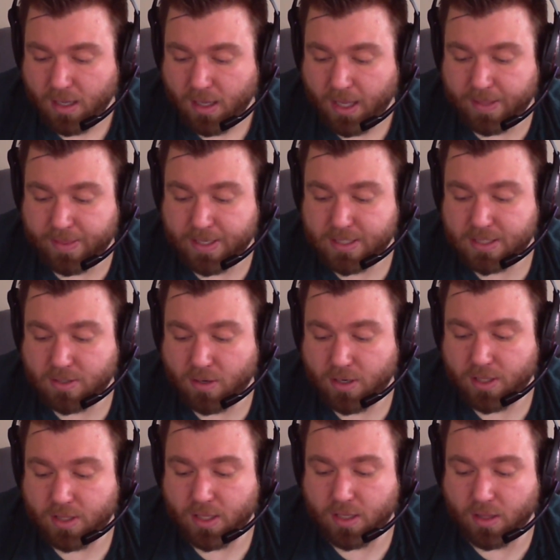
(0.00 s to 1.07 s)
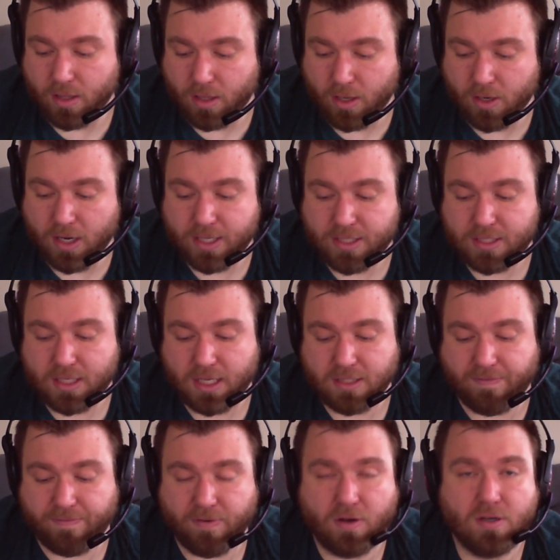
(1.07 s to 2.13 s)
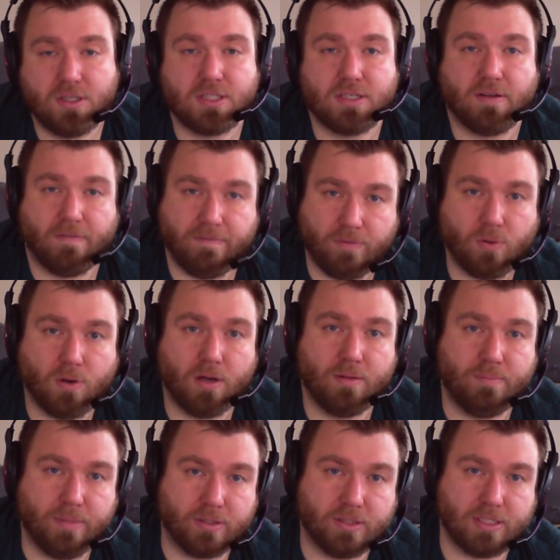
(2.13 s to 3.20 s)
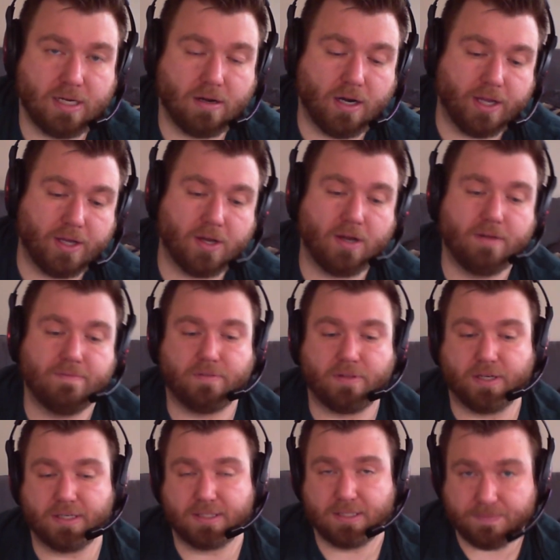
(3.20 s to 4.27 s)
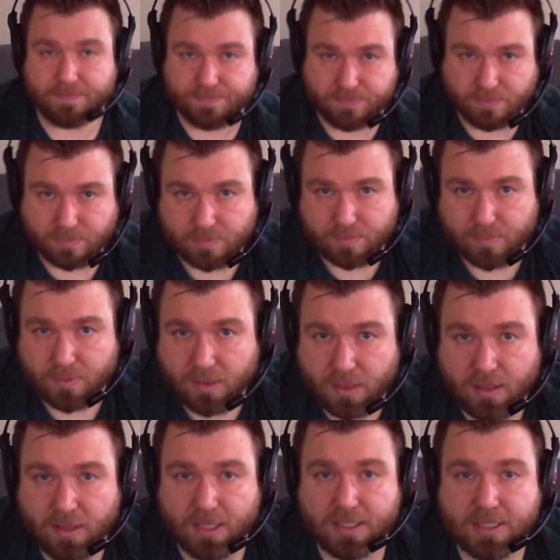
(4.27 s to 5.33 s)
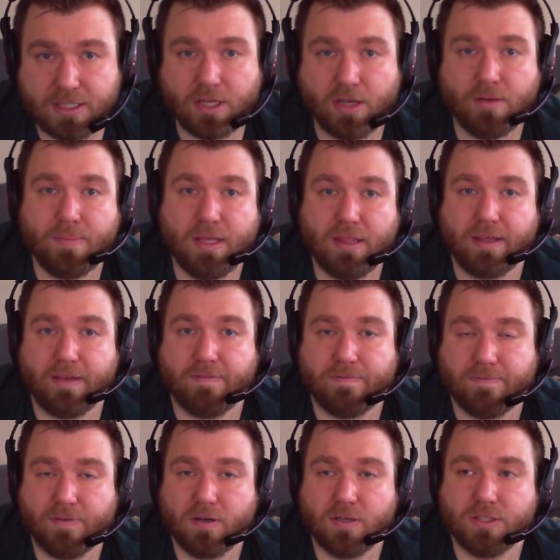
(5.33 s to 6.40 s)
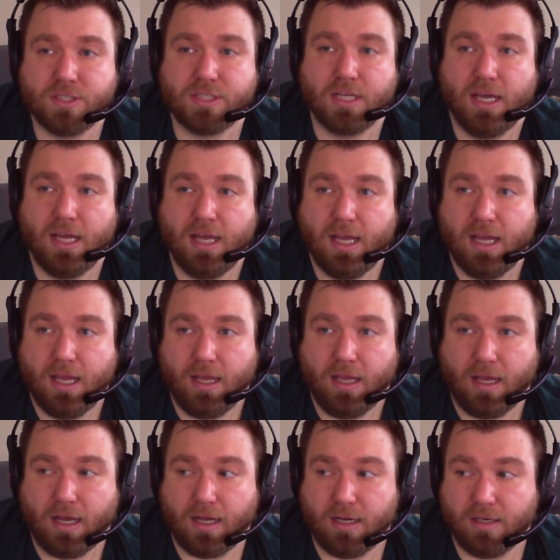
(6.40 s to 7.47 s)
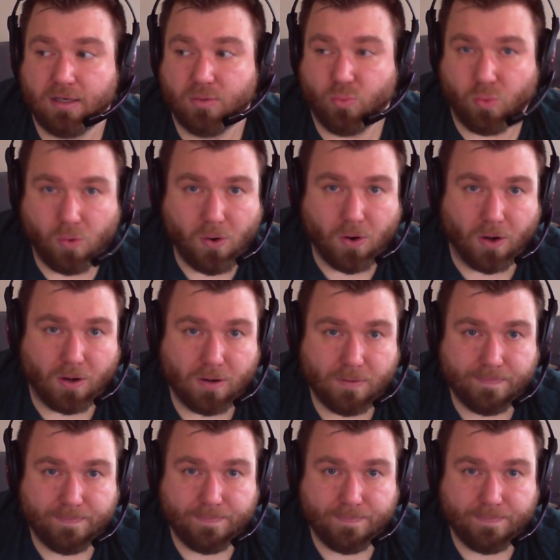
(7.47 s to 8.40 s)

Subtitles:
And this started the United States' first foreign military conflict. This is going to be the first war